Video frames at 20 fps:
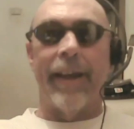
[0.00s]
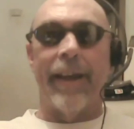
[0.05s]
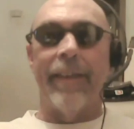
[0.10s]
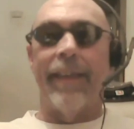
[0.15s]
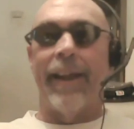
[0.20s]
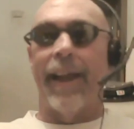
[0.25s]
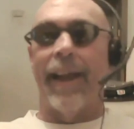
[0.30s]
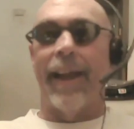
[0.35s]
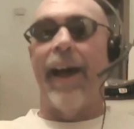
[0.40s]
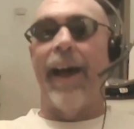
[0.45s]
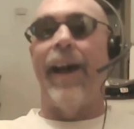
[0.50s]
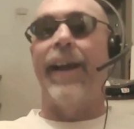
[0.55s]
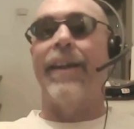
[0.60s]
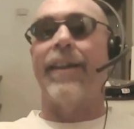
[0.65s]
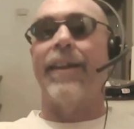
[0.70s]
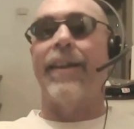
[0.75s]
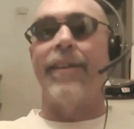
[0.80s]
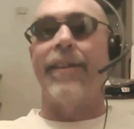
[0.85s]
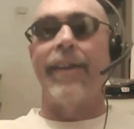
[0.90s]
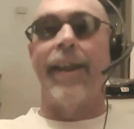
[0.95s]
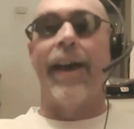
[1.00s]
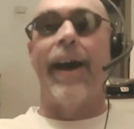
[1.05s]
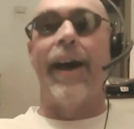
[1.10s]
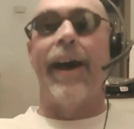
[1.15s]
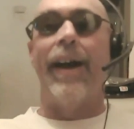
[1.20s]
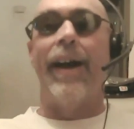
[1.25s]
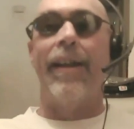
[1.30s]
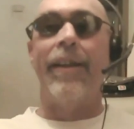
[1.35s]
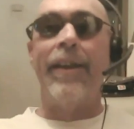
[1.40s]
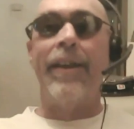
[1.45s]
I like I could
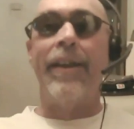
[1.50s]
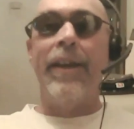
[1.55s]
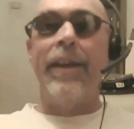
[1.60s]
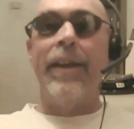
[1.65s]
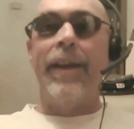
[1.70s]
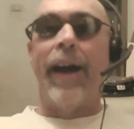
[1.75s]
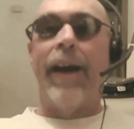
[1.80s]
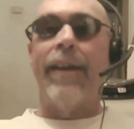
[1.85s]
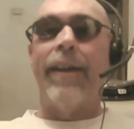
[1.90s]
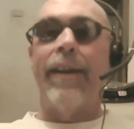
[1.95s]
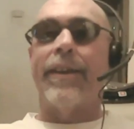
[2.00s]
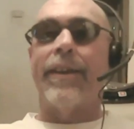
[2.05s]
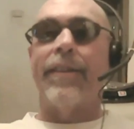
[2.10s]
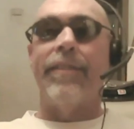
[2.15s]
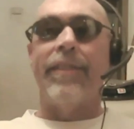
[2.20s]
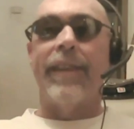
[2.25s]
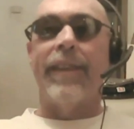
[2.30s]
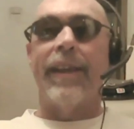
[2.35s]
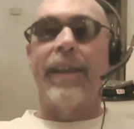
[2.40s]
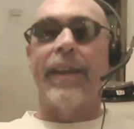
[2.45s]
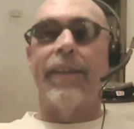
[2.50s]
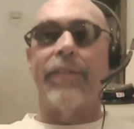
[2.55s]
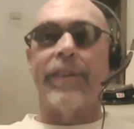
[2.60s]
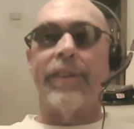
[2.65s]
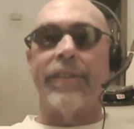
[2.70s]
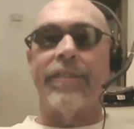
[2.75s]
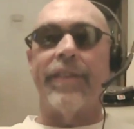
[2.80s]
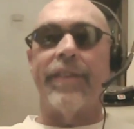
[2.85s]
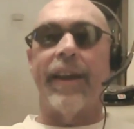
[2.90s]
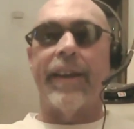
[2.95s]
not I couldn't think of
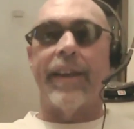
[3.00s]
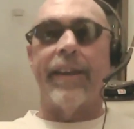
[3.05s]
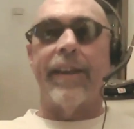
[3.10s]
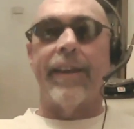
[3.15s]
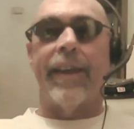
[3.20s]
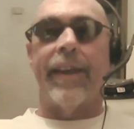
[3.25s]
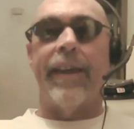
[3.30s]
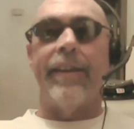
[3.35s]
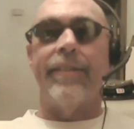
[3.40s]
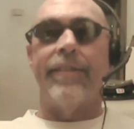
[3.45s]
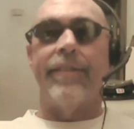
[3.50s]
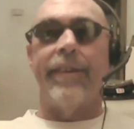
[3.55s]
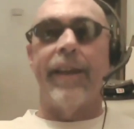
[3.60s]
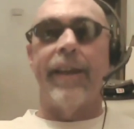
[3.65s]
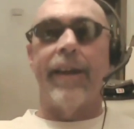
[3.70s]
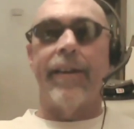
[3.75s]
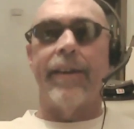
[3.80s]
a second Casey.